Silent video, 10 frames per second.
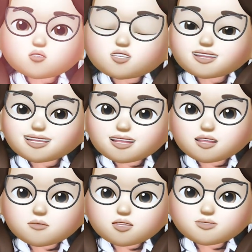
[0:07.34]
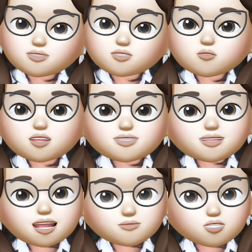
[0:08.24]
on a daily basis you
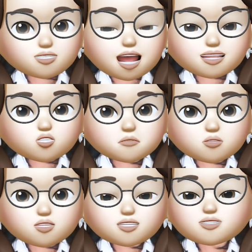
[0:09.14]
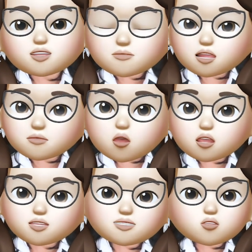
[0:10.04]
interact with ChatGPT, Gemini
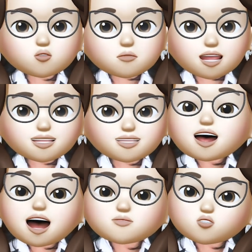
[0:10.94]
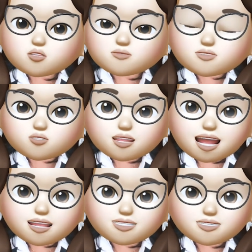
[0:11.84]
models, Copilot, have you ever
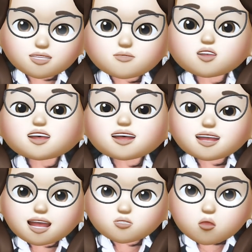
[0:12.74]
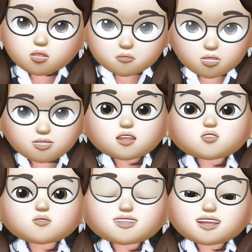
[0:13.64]
realized where it has all begun?
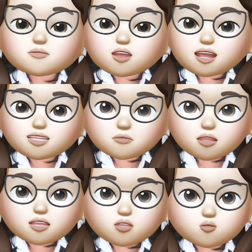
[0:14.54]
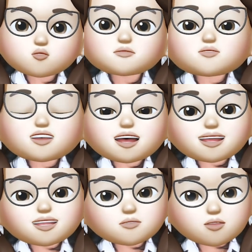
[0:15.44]
So let me explain you the
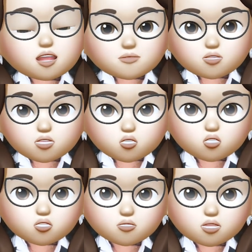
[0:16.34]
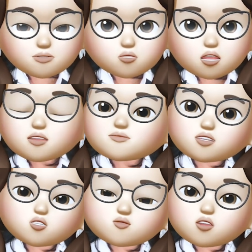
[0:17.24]
NLP evolution today.
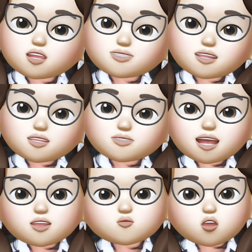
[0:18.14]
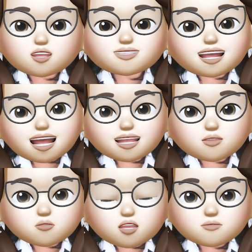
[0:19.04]
First of all, let's understand what is
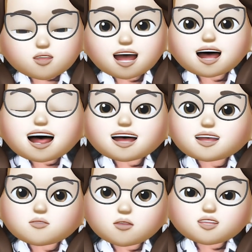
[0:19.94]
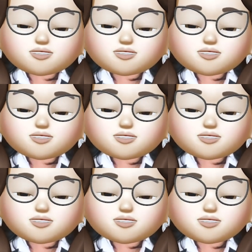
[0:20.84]
NLP. NLP is